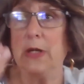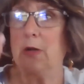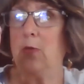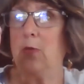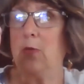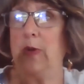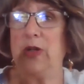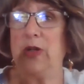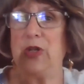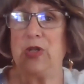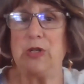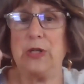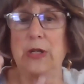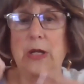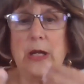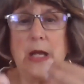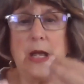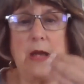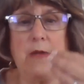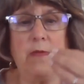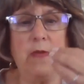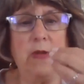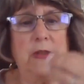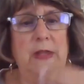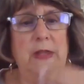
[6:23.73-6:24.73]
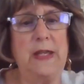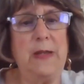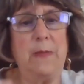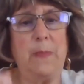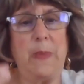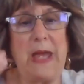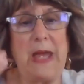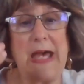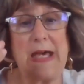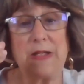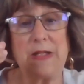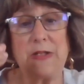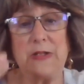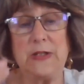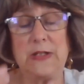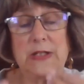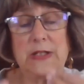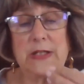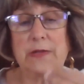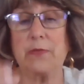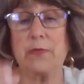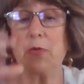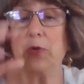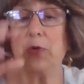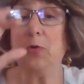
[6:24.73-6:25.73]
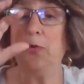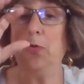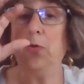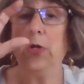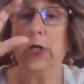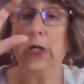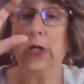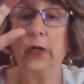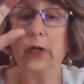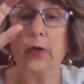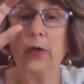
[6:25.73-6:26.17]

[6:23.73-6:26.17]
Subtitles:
which everything passes through.